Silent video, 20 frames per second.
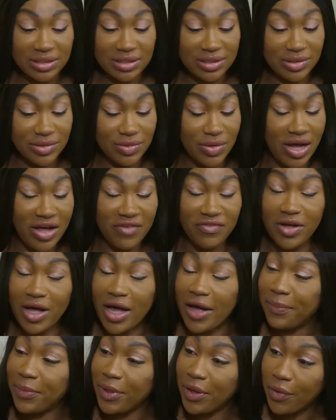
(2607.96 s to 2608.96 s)
is to have a
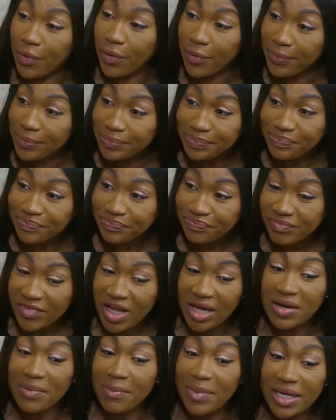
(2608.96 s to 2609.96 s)
happy home
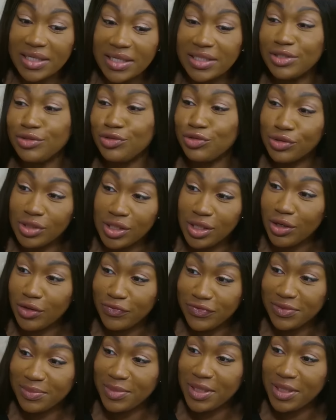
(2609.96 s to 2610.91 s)
and a man that truly loves